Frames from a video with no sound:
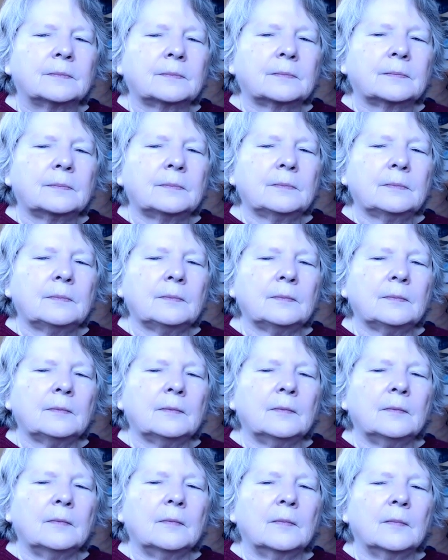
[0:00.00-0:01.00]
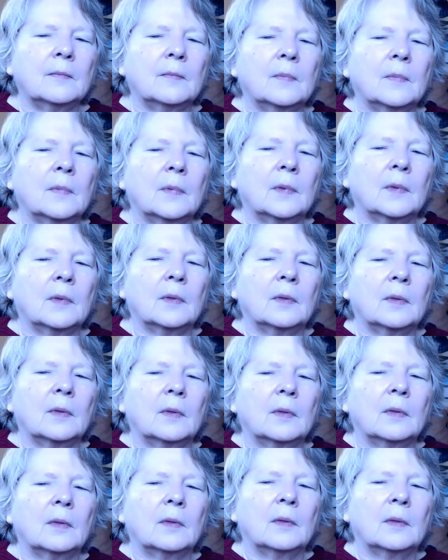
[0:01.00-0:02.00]

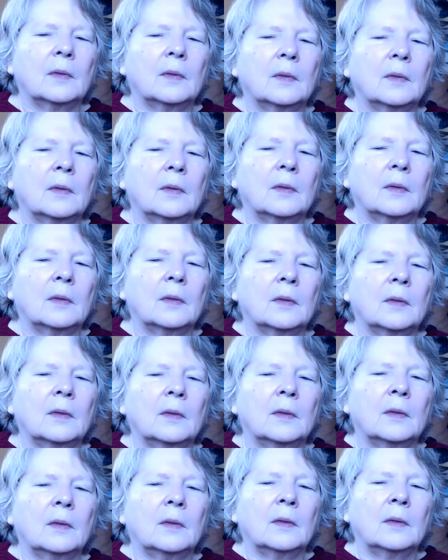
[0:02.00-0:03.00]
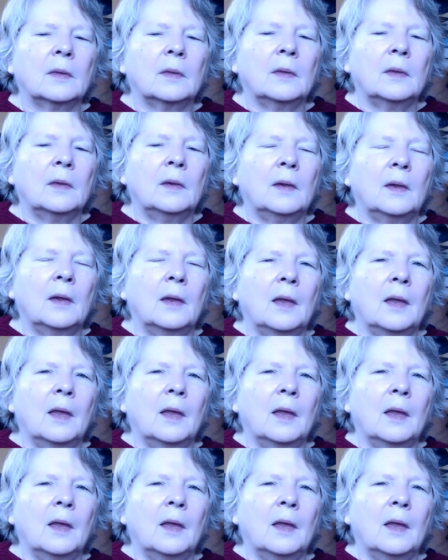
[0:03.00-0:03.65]
(no one is talking)